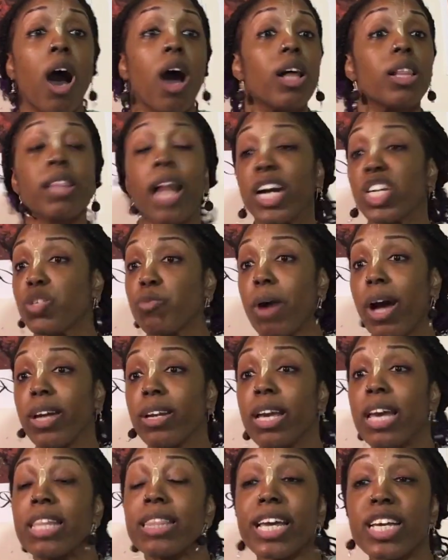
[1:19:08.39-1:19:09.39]
Lakshman,
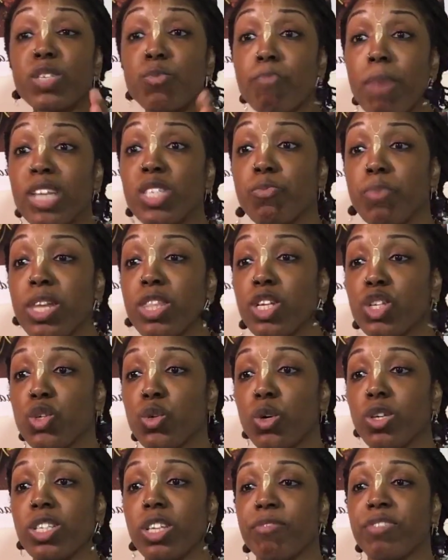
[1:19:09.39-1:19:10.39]
these must be the
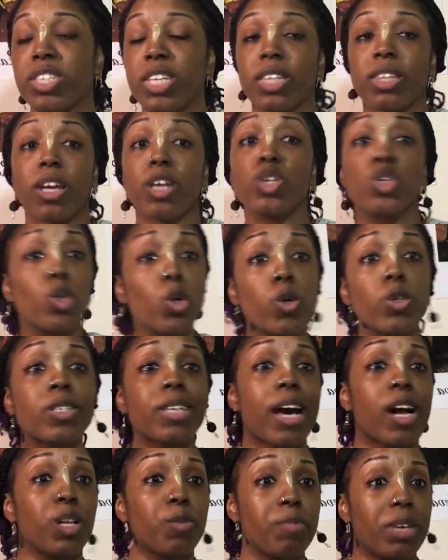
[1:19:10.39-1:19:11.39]
jewels of Sita. You
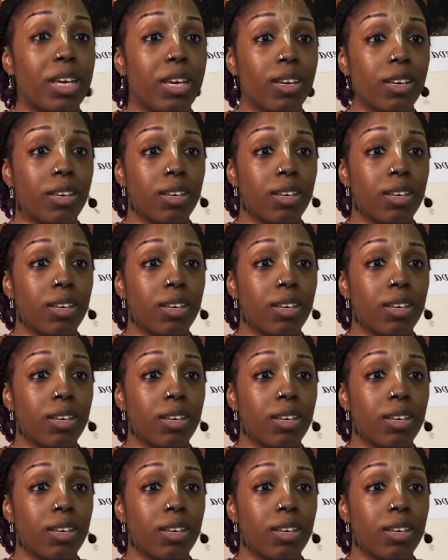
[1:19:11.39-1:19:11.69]
tell me.